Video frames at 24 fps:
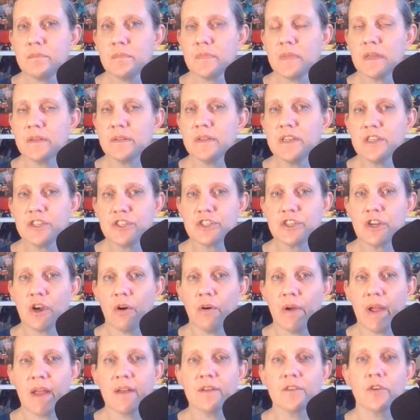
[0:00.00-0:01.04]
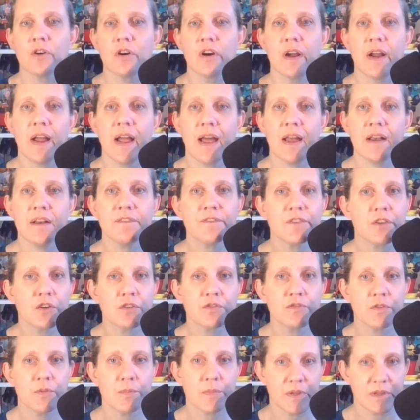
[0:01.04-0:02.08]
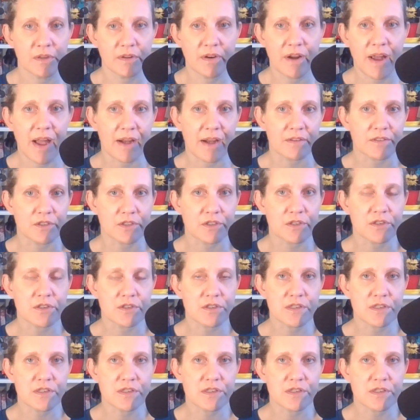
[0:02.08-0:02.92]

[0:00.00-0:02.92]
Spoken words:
this show, Andor, had a few familiar actors,